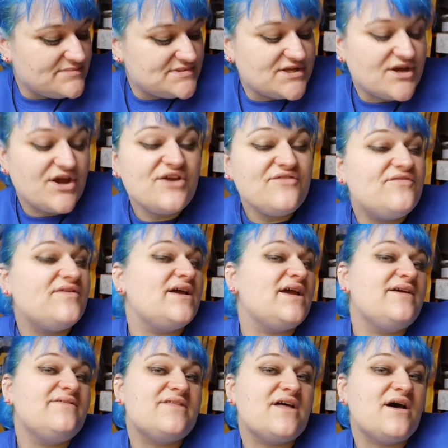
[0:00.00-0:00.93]
So
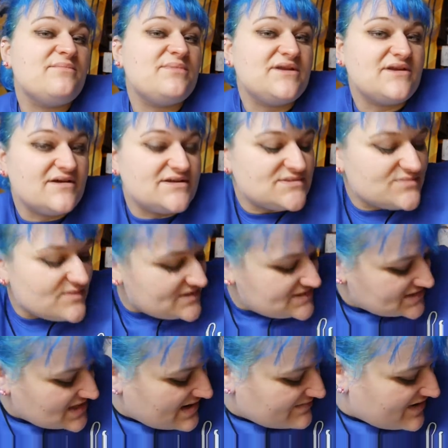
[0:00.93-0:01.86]
hopefully that'll be a nice
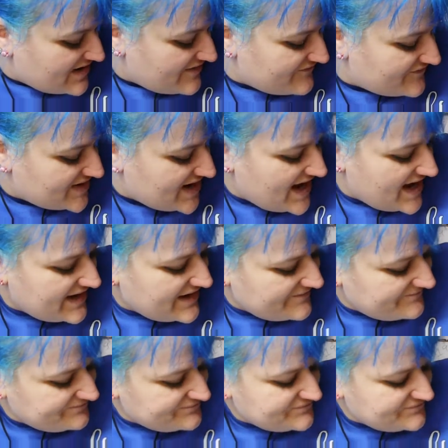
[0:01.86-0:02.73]
one to come out of an egg.